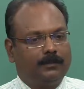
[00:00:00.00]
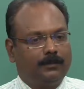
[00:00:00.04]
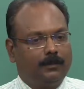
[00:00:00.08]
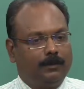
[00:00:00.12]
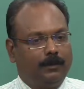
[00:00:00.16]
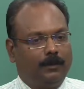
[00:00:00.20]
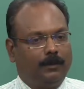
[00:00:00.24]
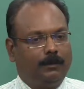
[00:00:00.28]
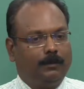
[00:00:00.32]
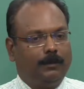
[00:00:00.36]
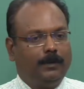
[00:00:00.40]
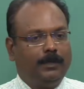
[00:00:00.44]
So
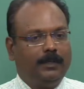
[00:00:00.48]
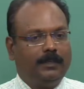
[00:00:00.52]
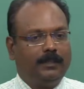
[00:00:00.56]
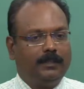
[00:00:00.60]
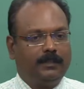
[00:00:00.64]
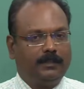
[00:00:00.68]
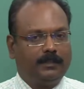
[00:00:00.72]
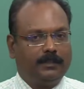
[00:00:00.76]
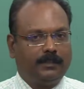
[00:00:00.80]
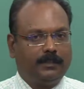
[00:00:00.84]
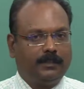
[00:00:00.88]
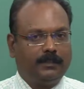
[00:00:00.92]
avoid
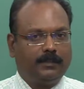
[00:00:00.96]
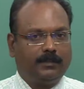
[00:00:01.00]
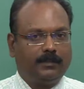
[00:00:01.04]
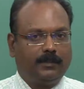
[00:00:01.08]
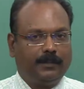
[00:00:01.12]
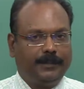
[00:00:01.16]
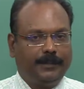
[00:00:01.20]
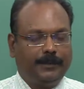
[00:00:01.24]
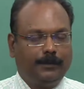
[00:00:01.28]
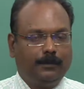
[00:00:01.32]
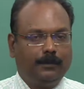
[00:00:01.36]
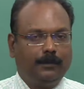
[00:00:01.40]
these things,
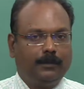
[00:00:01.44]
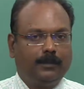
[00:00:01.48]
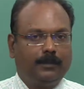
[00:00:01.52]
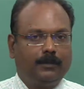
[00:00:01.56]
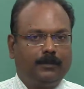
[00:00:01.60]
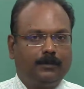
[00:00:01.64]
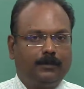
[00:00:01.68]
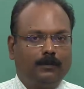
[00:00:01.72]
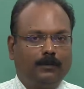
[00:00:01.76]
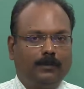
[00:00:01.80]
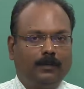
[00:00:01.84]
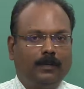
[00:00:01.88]
try to
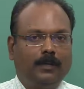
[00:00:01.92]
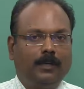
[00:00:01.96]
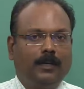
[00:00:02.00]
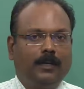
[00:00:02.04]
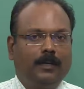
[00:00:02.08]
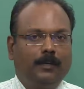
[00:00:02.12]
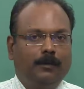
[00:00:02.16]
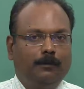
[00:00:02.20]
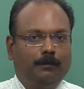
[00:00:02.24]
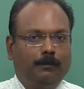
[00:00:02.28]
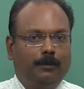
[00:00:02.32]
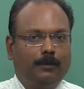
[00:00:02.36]
control,
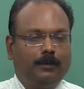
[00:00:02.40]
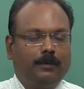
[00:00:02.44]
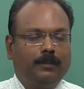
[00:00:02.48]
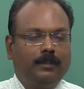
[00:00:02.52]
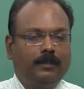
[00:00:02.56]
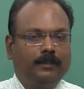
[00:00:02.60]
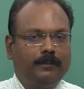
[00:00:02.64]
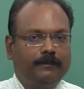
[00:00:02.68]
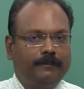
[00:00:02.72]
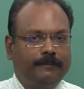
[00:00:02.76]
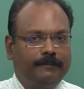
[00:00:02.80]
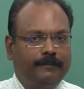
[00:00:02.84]
put
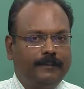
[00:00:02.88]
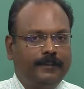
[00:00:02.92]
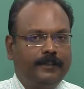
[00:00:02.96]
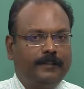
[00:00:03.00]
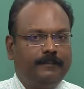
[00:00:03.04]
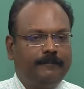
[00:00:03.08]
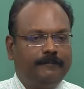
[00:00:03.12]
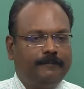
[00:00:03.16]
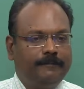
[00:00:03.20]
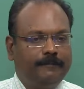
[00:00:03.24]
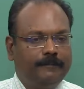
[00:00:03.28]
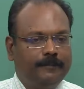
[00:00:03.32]
the
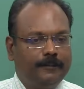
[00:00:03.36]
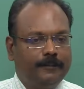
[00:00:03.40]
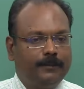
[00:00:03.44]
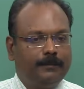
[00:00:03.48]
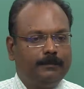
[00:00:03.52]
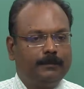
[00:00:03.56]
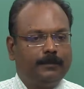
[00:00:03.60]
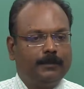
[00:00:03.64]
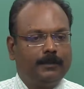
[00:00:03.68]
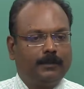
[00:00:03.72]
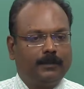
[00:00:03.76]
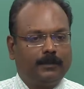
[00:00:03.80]
feet
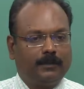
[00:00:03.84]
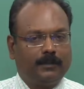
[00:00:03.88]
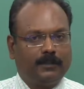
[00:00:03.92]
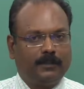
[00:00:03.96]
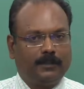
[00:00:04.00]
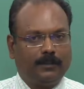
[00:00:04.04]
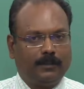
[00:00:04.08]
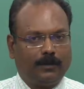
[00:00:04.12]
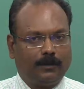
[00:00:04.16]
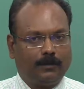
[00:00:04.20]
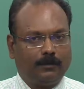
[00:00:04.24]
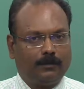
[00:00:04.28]
firm on the
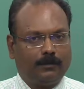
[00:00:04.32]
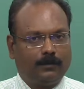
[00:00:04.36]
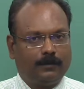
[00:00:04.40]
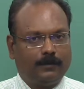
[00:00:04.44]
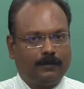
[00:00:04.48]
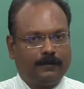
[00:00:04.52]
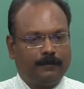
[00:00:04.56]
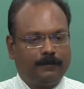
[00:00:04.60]
ground.